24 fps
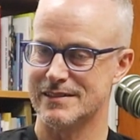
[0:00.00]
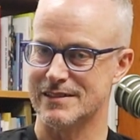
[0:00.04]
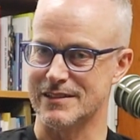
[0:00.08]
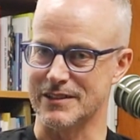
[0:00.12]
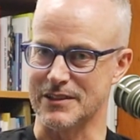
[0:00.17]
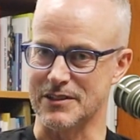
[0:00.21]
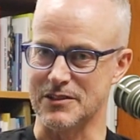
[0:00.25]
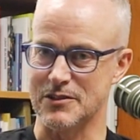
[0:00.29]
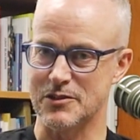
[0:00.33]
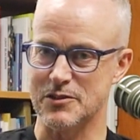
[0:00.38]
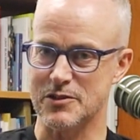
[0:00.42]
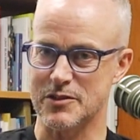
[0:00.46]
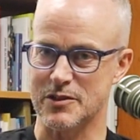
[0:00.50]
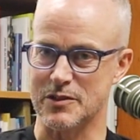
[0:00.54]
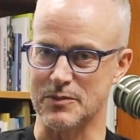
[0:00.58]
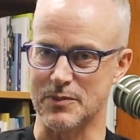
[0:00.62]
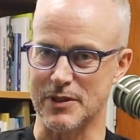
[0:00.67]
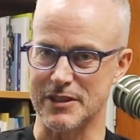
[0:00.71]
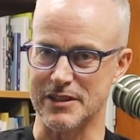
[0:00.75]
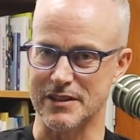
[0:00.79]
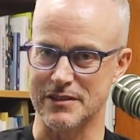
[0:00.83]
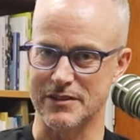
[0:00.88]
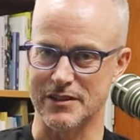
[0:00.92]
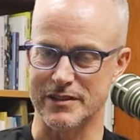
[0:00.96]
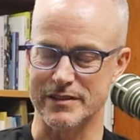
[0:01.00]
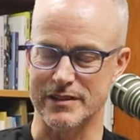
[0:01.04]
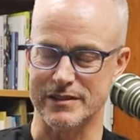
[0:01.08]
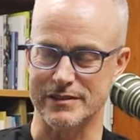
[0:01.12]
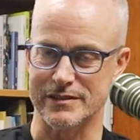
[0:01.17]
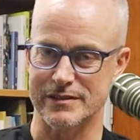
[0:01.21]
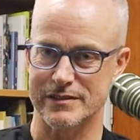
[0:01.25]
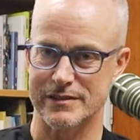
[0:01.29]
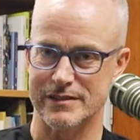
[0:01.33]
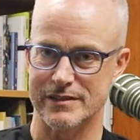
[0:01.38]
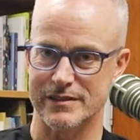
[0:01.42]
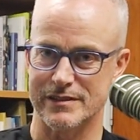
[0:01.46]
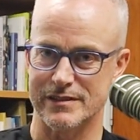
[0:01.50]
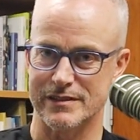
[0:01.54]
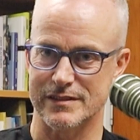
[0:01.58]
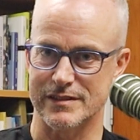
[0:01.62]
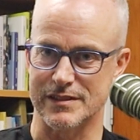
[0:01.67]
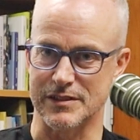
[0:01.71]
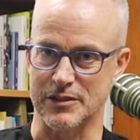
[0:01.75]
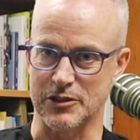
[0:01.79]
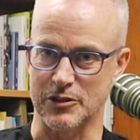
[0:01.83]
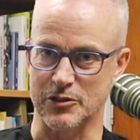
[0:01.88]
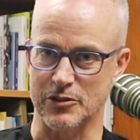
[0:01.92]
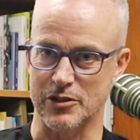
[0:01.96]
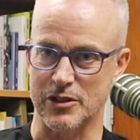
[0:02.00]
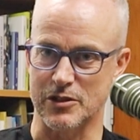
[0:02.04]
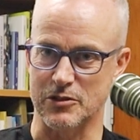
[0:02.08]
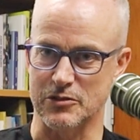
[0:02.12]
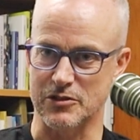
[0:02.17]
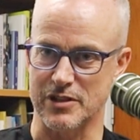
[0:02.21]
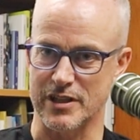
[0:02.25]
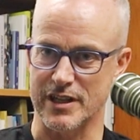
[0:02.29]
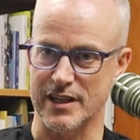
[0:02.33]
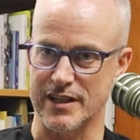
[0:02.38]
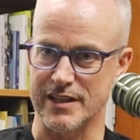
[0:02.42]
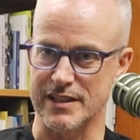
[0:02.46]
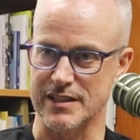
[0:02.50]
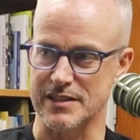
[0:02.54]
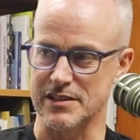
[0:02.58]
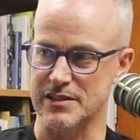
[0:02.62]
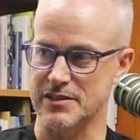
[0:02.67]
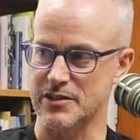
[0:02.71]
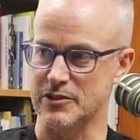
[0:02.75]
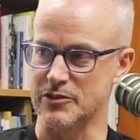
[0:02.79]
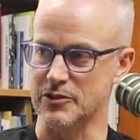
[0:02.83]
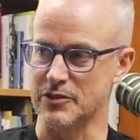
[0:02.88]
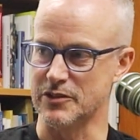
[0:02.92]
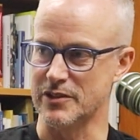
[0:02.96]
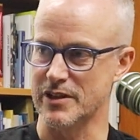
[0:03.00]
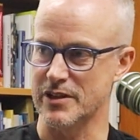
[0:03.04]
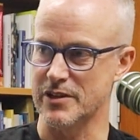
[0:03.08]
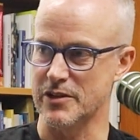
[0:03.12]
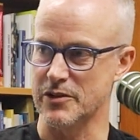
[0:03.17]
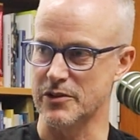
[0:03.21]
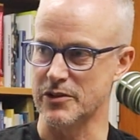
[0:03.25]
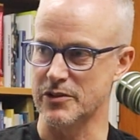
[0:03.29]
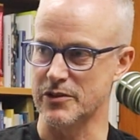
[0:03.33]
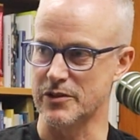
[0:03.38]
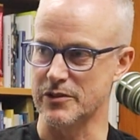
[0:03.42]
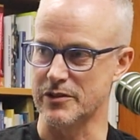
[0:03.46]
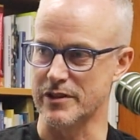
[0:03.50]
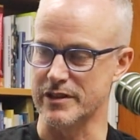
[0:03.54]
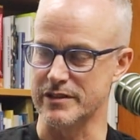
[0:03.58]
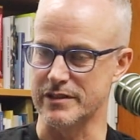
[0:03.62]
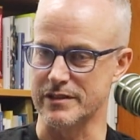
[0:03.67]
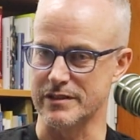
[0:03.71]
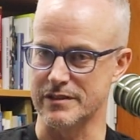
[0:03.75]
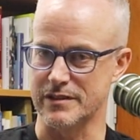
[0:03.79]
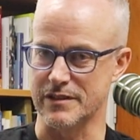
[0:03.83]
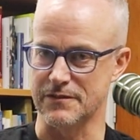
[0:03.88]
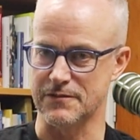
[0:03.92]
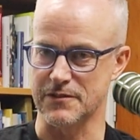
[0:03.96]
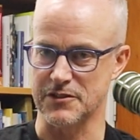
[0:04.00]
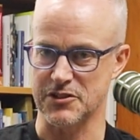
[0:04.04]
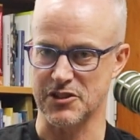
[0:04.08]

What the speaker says: Like it used to be in the good old days, you'd know who the